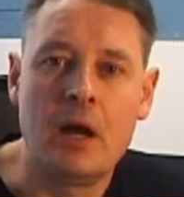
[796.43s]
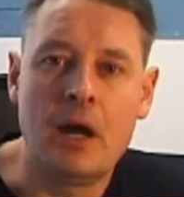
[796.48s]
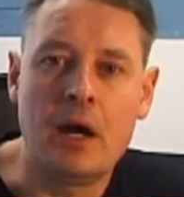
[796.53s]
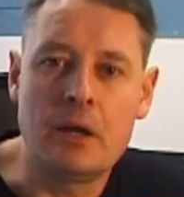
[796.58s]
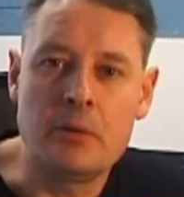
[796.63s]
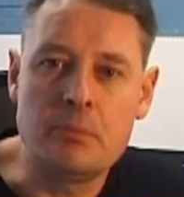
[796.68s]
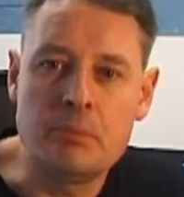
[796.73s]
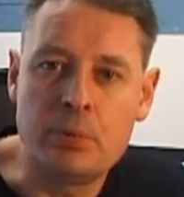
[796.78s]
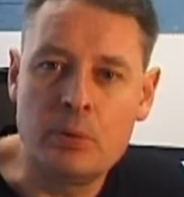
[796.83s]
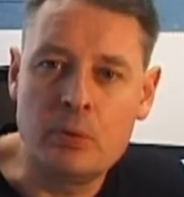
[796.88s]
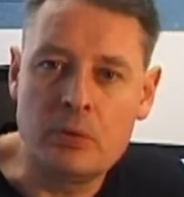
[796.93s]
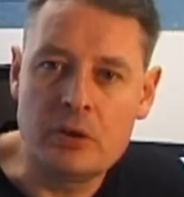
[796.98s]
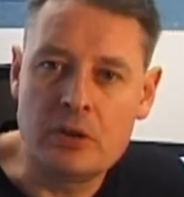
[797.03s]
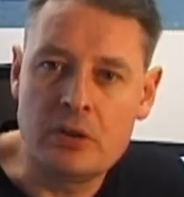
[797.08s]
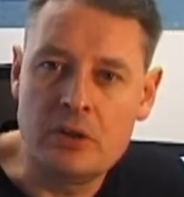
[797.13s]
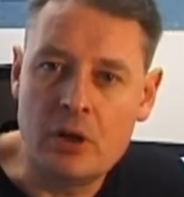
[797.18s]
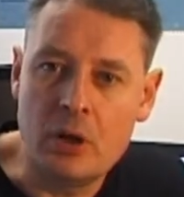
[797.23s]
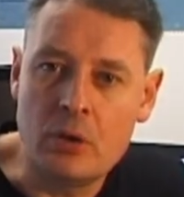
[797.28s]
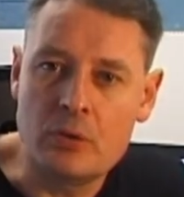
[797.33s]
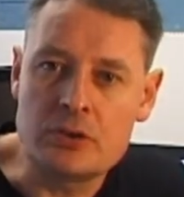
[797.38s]
An
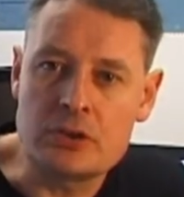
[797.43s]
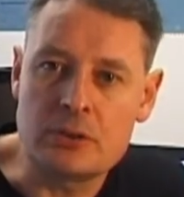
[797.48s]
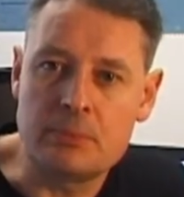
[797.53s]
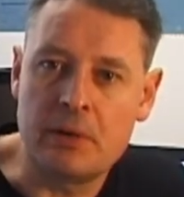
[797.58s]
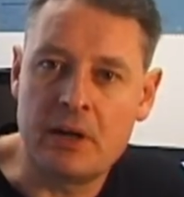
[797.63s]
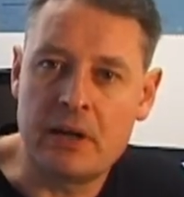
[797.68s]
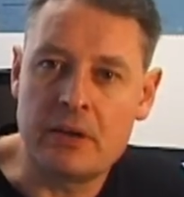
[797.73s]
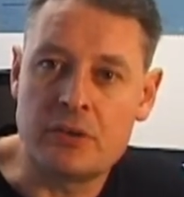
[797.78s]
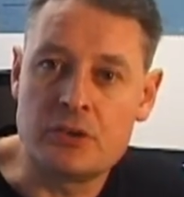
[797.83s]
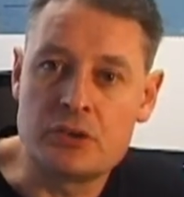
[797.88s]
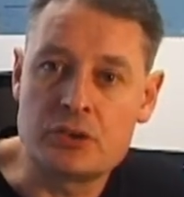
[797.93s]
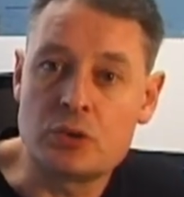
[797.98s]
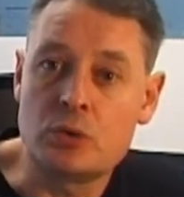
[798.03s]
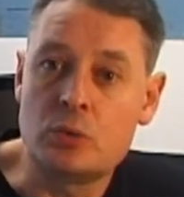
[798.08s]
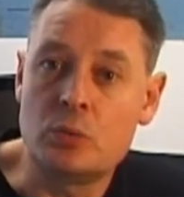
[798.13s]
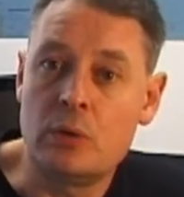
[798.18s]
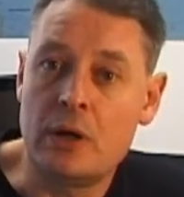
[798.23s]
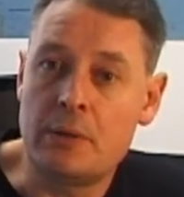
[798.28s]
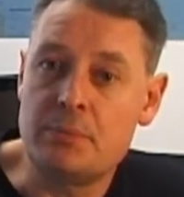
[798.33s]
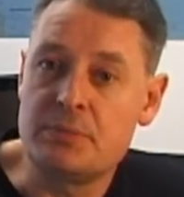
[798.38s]
important note about the
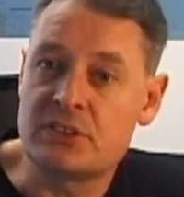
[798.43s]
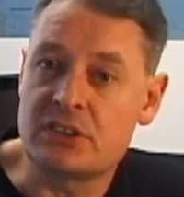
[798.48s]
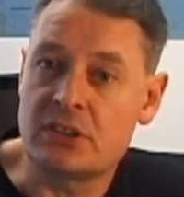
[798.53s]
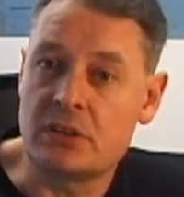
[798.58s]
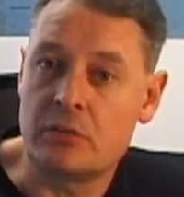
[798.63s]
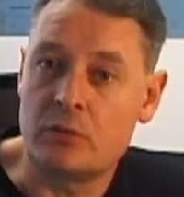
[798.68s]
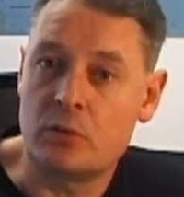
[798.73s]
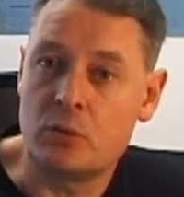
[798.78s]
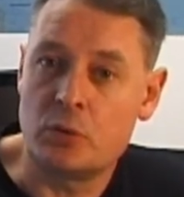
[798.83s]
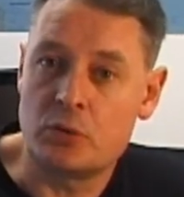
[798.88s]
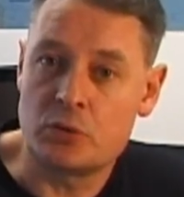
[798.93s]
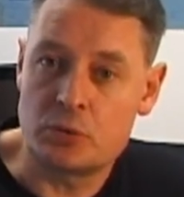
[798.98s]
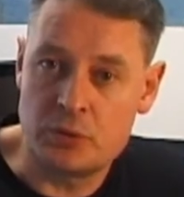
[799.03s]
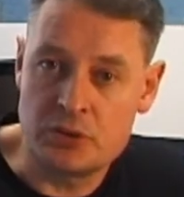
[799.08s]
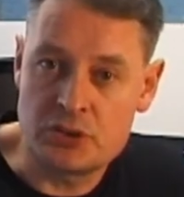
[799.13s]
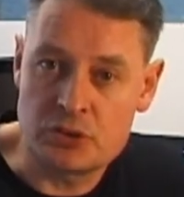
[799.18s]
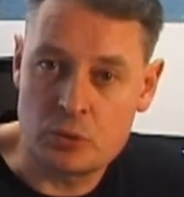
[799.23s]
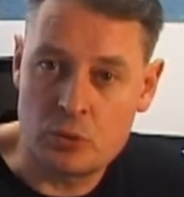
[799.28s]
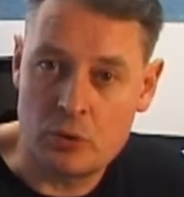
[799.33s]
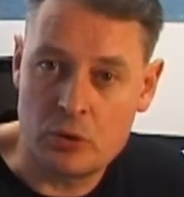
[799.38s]
two web servers which
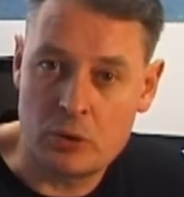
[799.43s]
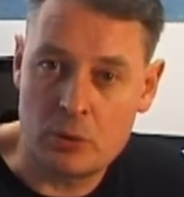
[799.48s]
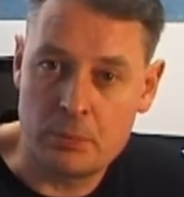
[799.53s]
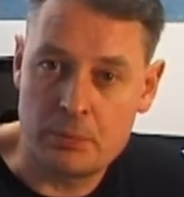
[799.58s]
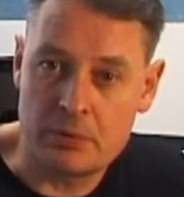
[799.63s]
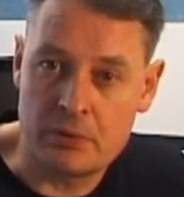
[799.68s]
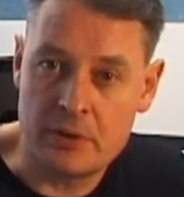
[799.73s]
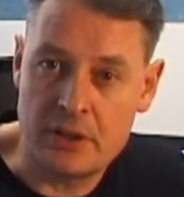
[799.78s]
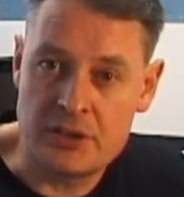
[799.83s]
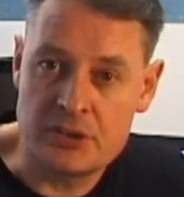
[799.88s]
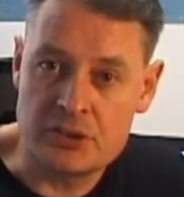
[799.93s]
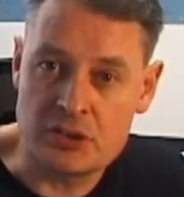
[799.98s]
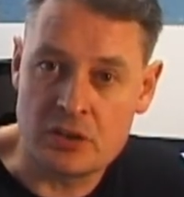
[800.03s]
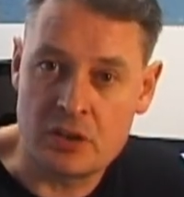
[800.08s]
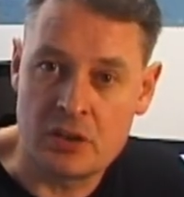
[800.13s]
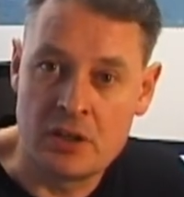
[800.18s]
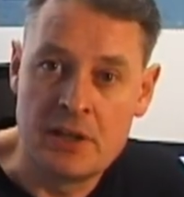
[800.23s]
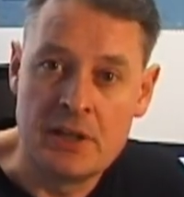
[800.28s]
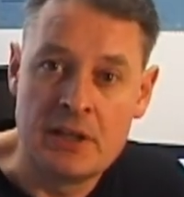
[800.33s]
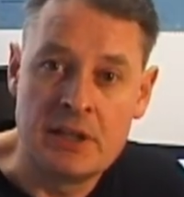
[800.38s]
we saw in
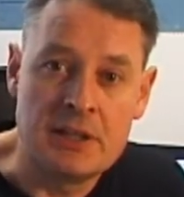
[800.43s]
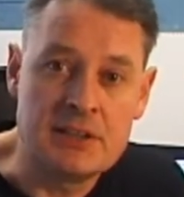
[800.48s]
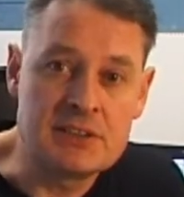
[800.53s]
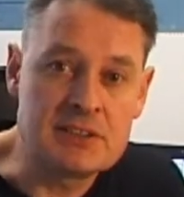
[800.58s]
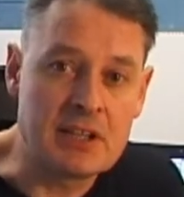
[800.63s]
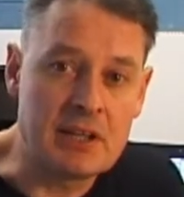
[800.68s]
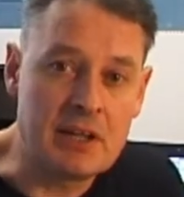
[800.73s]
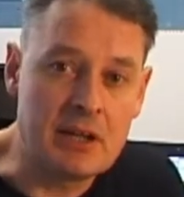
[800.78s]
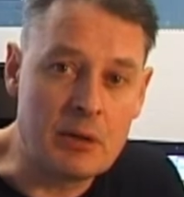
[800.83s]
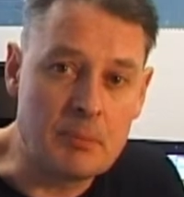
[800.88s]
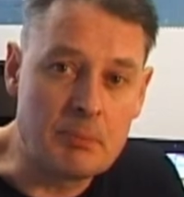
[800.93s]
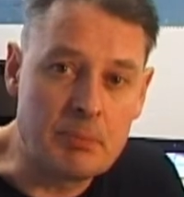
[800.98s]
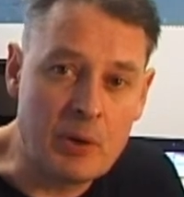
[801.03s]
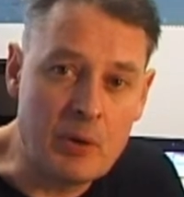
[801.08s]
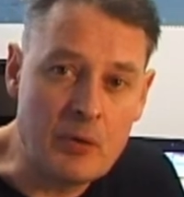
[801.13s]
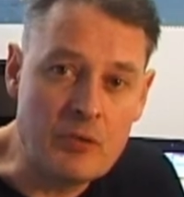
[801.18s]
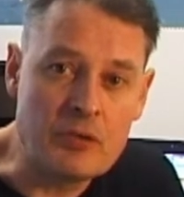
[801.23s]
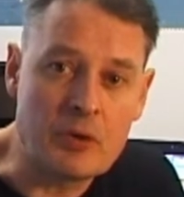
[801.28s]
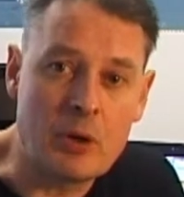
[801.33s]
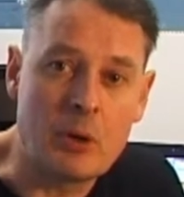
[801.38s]
operation is that they are
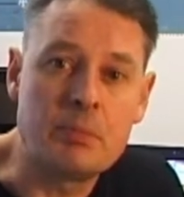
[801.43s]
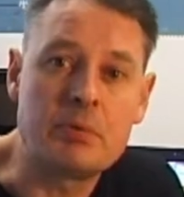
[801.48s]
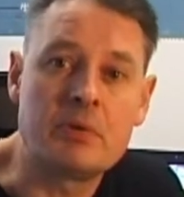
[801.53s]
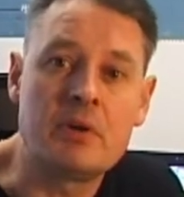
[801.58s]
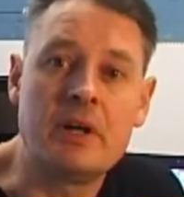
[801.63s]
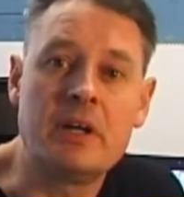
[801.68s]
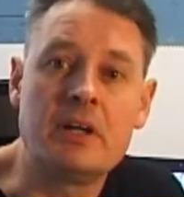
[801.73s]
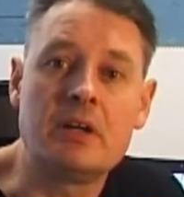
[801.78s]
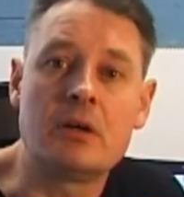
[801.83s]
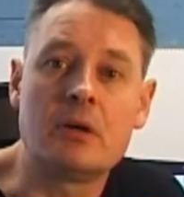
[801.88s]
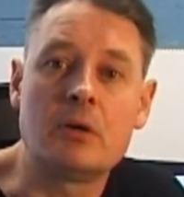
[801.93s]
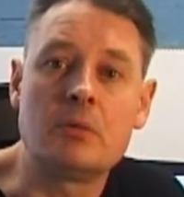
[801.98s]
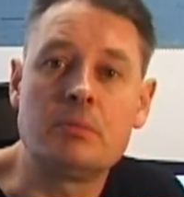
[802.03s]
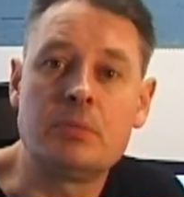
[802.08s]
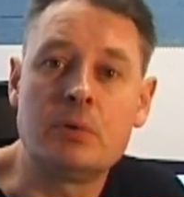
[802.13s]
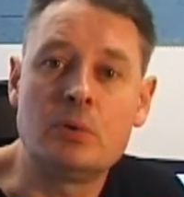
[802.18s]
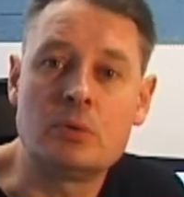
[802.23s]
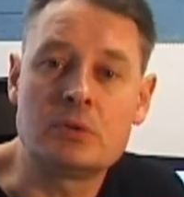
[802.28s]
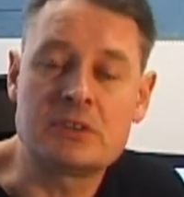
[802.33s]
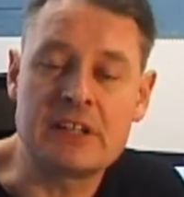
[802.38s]
both operating on
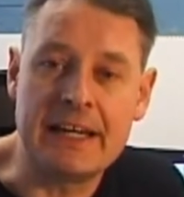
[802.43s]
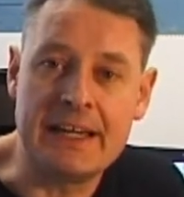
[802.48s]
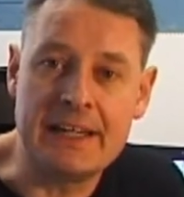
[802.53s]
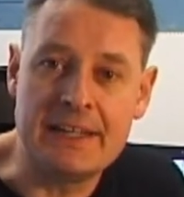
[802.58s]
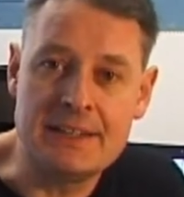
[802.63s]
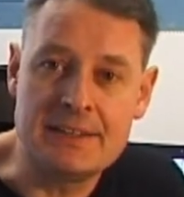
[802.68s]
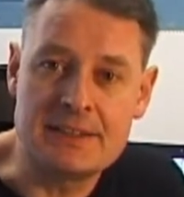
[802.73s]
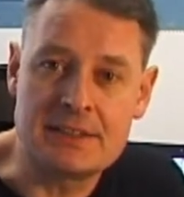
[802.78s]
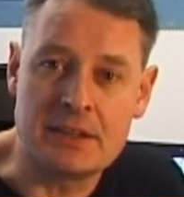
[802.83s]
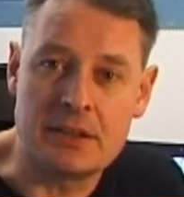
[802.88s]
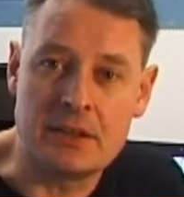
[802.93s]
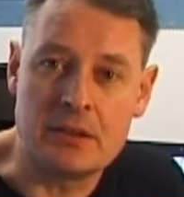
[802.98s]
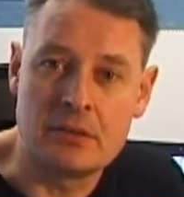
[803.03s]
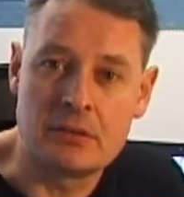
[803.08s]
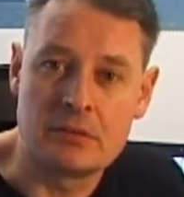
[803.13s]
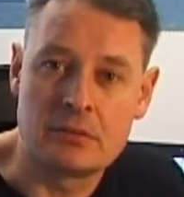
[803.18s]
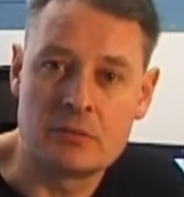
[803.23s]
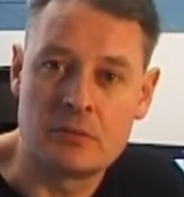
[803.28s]
port 80.